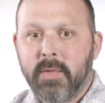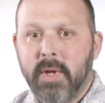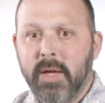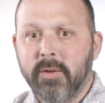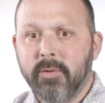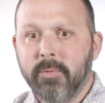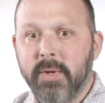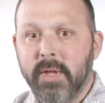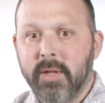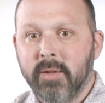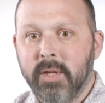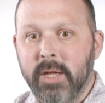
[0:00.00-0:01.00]
I ended up with
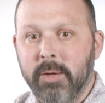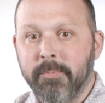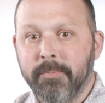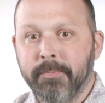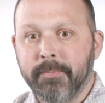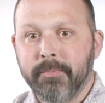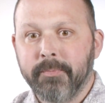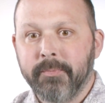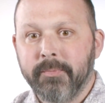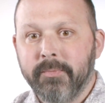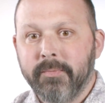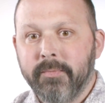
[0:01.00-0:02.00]

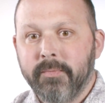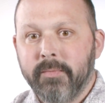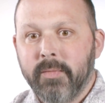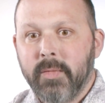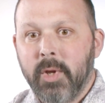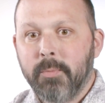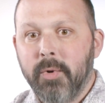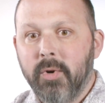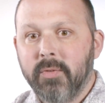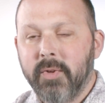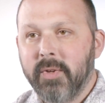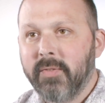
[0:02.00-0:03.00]
a bowl
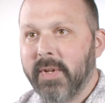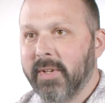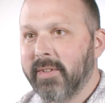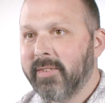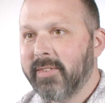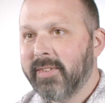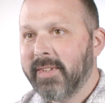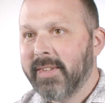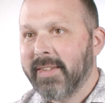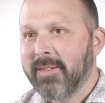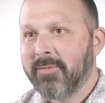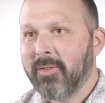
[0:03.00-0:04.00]
full of Vicks
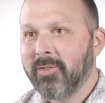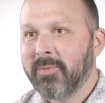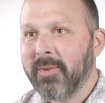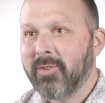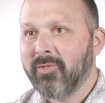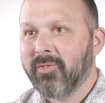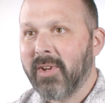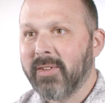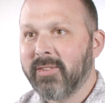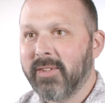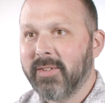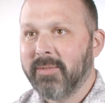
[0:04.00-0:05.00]
in front of me, just trying
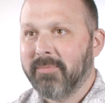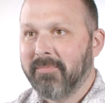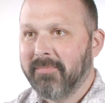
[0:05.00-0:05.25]
to